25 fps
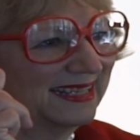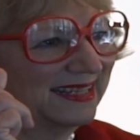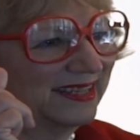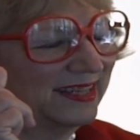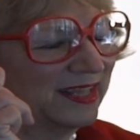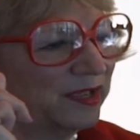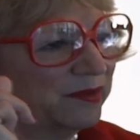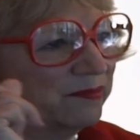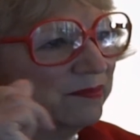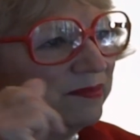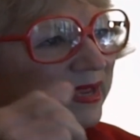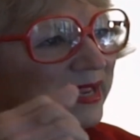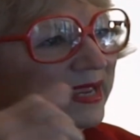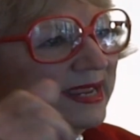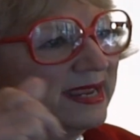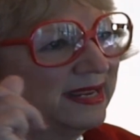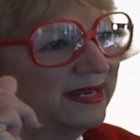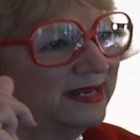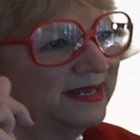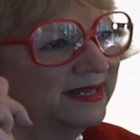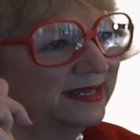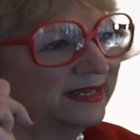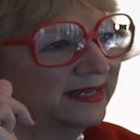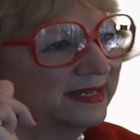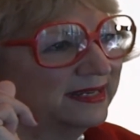They
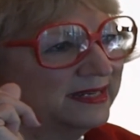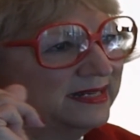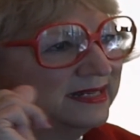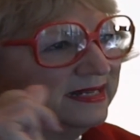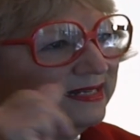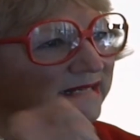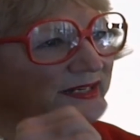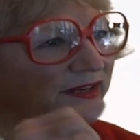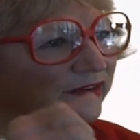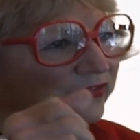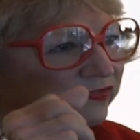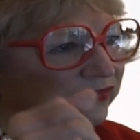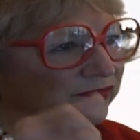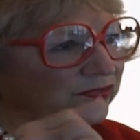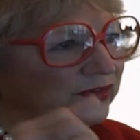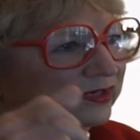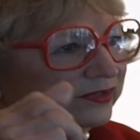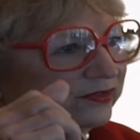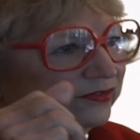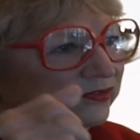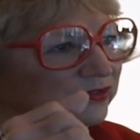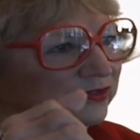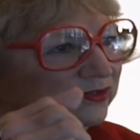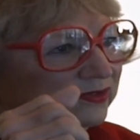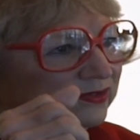made a
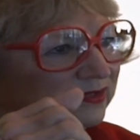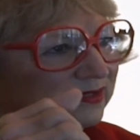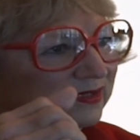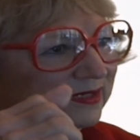difference